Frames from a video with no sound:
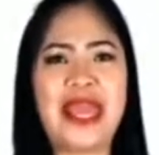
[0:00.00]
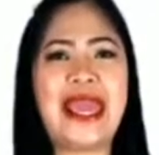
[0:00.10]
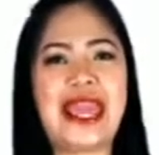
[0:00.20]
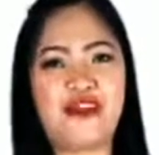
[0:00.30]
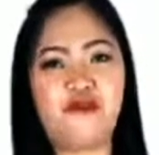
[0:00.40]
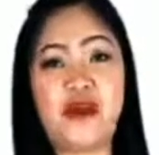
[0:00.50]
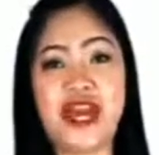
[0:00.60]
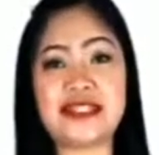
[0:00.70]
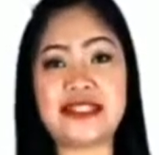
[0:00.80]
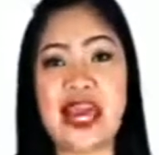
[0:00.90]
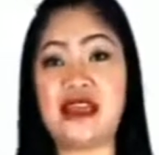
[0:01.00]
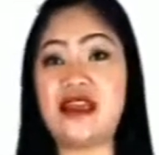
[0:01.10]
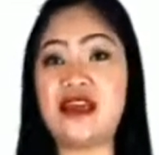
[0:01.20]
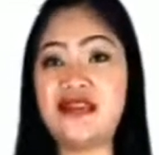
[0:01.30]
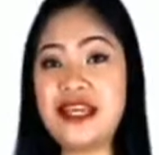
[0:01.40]
if we extend
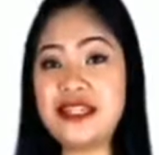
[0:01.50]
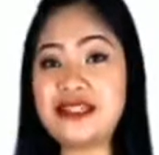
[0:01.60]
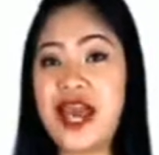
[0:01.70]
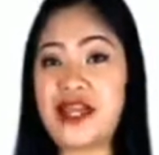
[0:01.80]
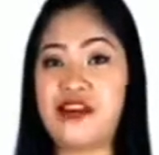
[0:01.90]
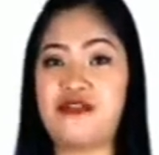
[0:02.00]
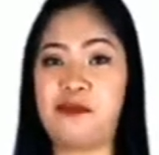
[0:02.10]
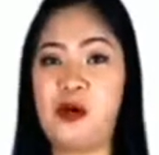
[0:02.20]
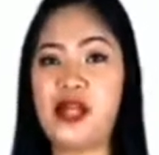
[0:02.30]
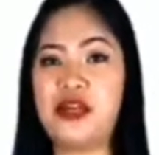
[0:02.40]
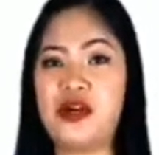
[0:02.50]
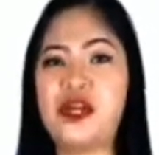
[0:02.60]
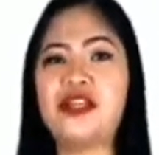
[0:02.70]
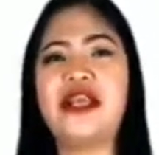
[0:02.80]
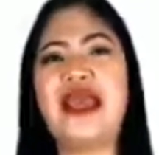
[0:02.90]
this side of the polygon,
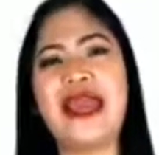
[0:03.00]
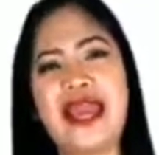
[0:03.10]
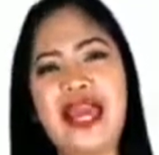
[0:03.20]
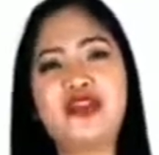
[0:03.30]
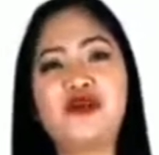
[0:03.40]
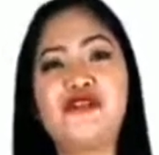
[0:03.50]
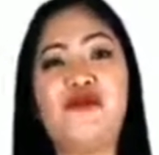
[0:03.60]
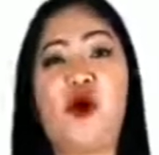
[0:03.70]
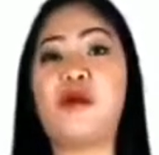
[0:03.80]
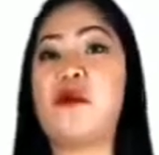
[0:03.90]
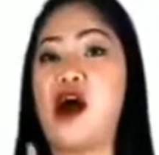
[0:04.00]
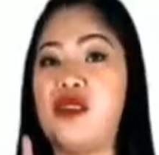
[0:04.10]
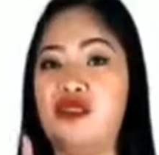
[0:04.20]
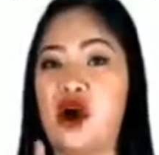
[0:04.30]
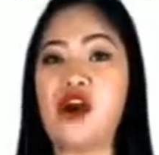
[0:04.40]
it will form
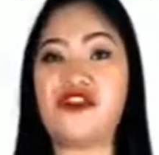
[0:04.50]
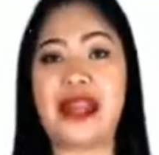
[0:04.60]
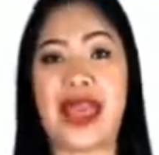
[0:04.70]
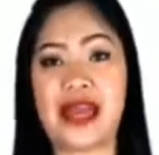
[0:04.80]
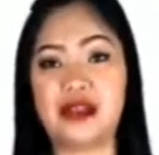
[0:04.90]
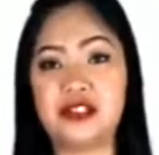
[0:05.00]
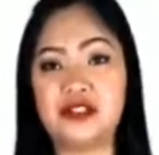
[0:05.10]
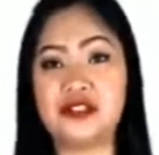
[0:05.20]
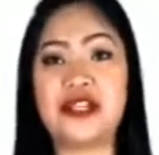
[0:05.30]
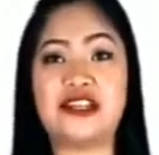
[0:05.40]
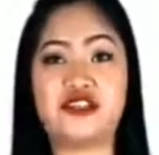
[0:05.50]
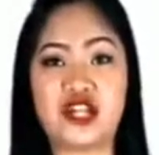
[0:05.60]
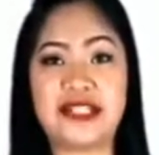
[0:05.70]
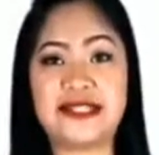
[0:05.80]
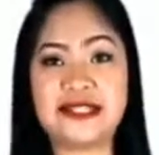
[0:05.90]
another angle to the
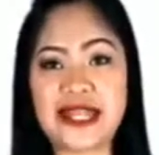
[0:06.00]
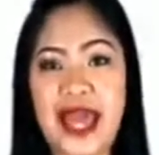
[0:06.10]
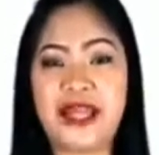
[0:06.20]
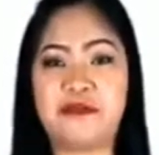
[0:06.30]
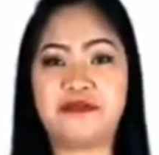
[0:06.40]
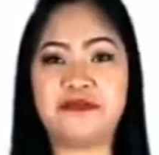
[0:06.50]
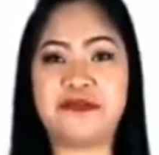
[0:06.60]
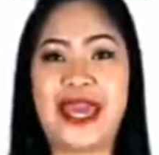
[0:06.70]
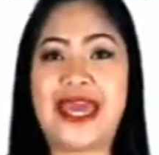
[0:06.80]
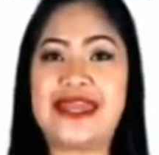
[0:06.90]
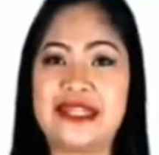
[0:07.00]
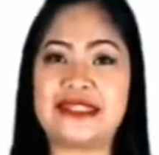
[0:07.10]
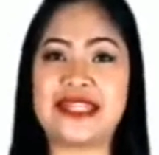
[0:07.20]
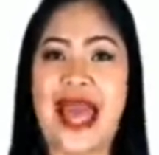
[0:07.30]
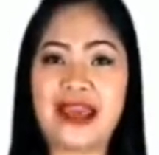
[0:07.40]
adjacent side, and this
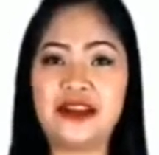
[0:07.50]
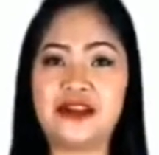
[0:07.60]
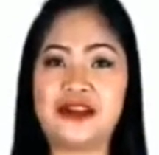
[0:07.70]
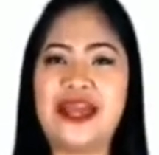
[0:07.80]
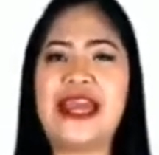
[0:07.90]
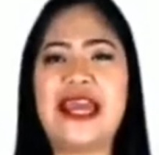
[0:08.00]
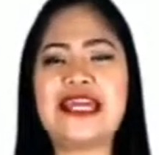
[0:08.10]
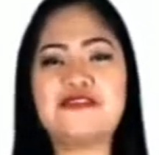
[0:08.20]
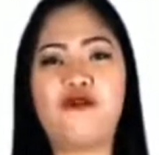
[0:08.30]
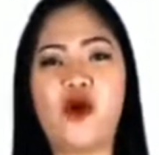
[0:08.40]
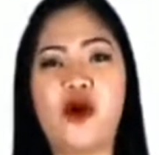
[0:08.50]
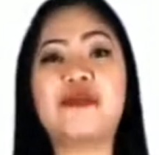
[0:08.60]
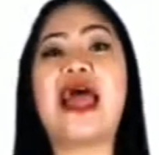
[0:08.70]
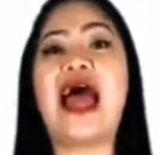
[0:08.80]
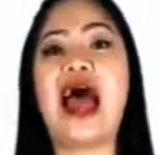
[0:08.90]
angle is formed
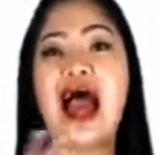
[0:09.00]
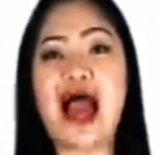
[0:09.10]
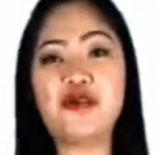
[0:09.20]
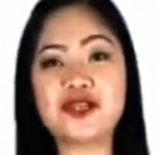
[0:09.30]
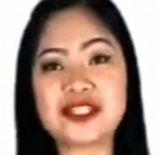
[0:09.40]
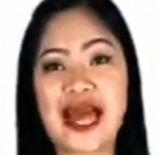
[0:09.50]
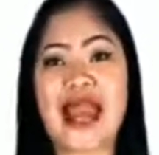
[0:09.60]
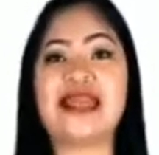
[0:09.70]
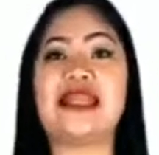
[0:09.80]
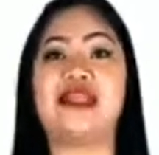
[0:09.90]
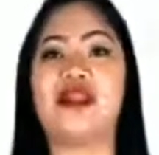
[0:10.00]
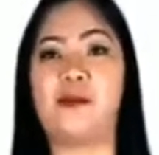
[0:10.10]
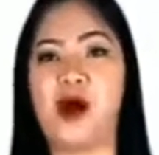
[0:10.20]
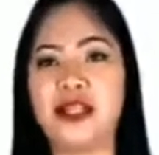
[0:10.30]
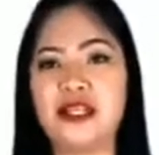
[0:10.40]
outside the
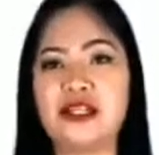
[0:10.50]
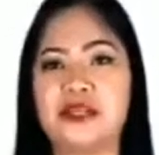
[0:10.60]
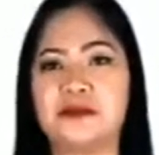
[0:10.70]
polygon.